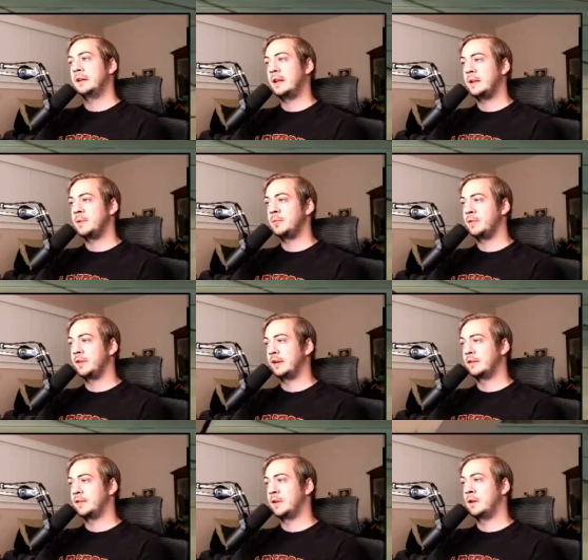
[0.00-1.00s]
a lot of people think
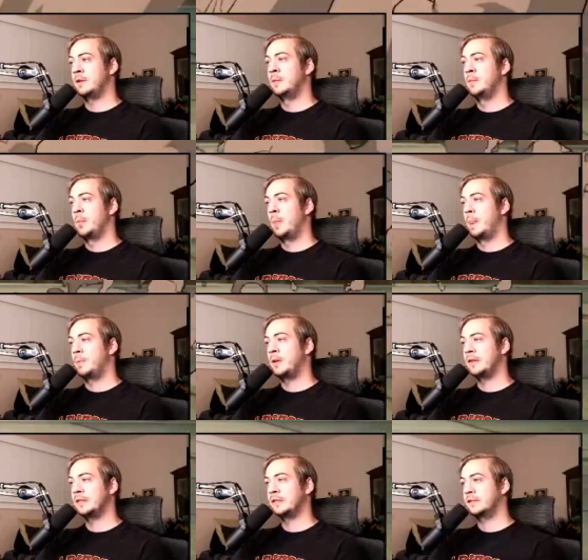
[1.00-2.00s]
it's fun.
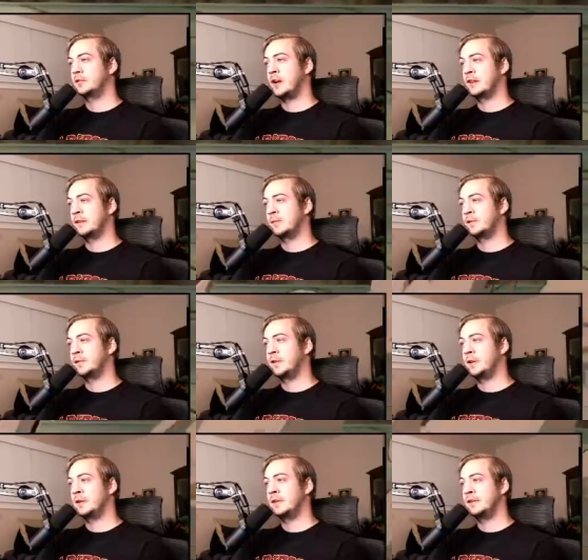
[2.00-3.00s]
Plus, cross-ups are
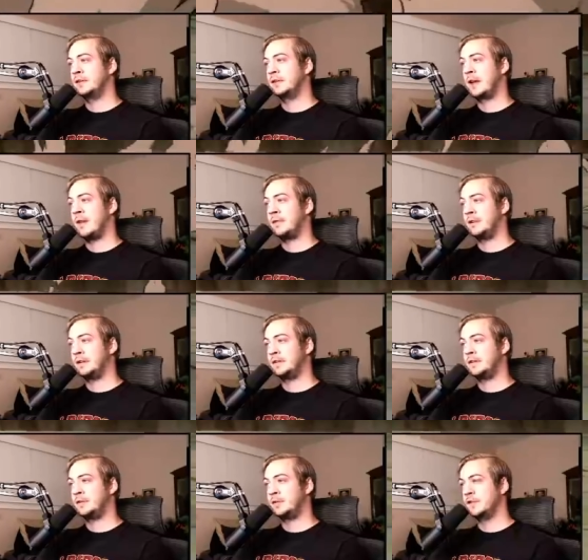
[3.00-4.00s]
fun. Having to
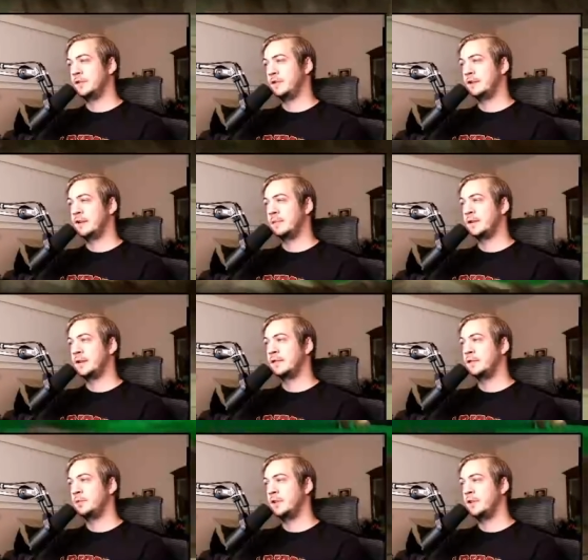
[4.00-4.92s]
do stuff like same-side super